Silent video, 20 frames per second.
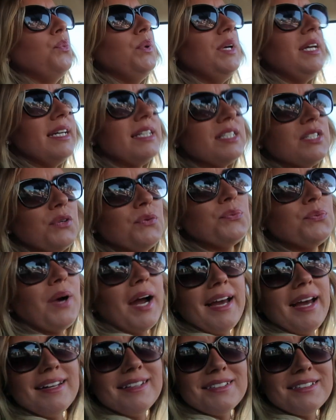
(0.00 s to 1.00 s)
we get to
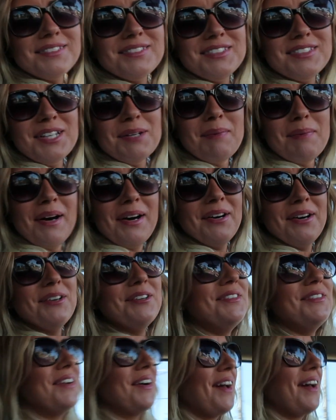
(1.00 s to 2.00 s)
ride in a
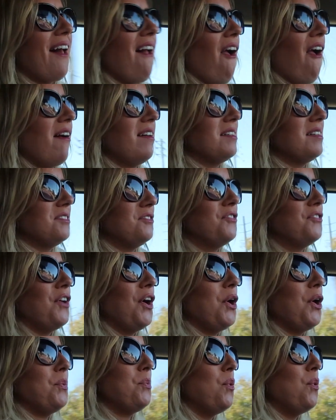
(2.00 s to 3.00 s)
limo
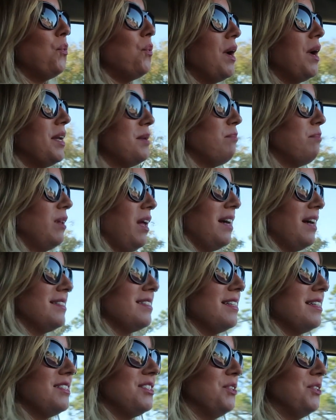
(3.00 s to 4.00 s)
from one
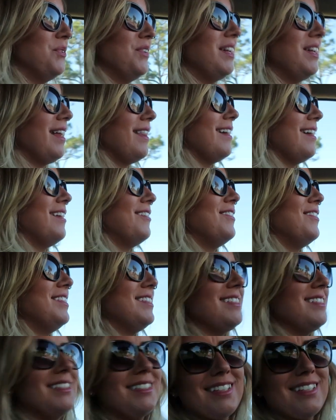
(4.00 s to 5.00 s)
plaza to another, which
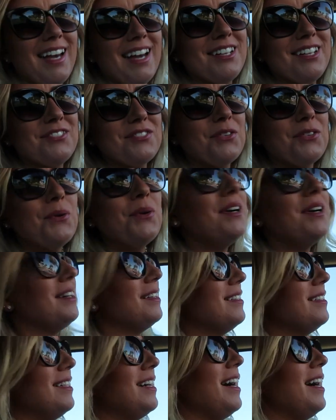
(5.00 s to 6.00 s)
is kind of cool.
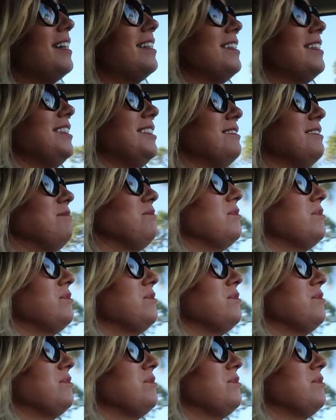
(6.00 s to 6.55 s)
I don't know,